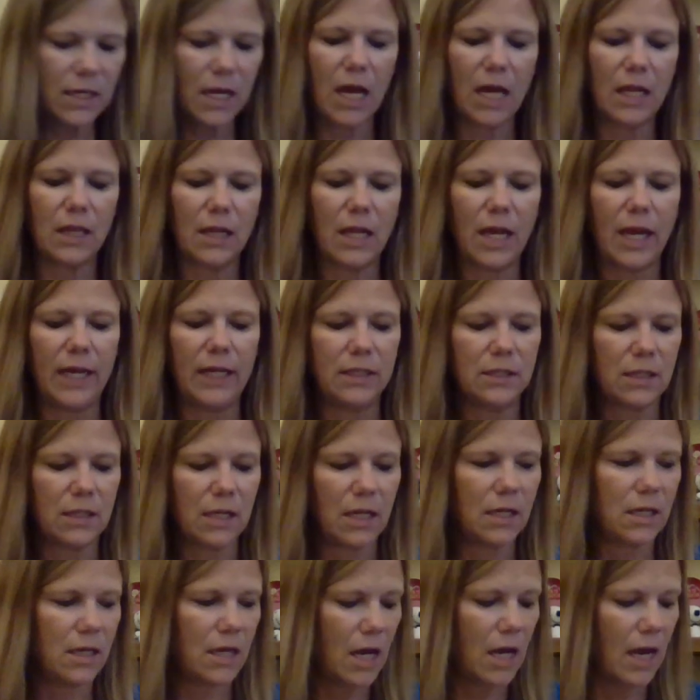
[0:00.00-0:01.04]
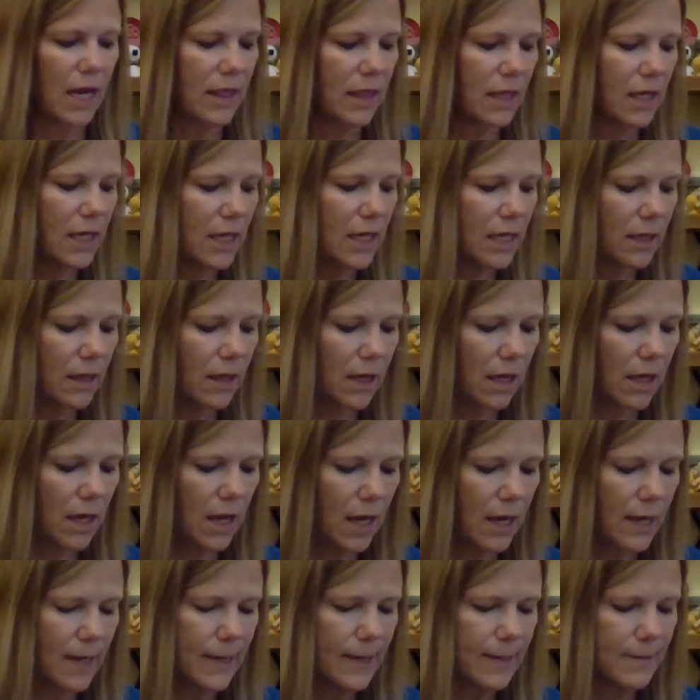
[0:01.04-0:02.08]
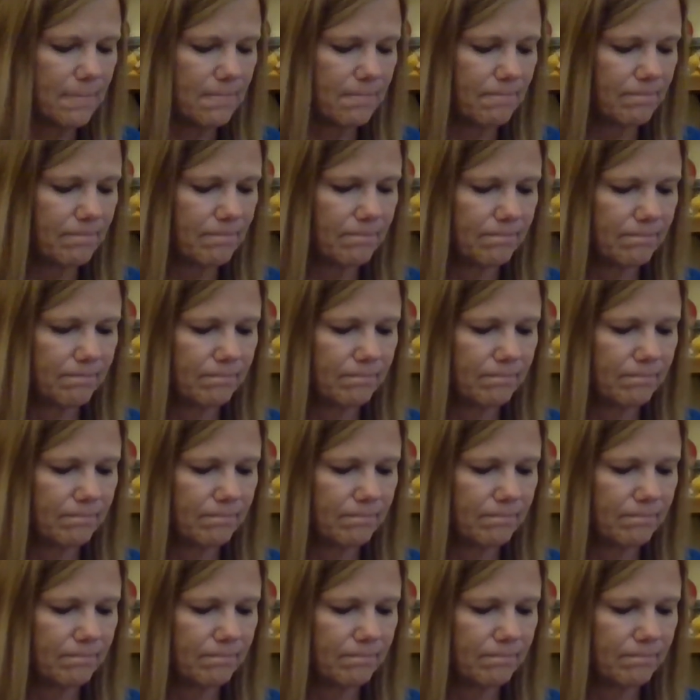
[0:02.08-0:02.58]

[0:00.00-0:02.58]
to highlight I, um,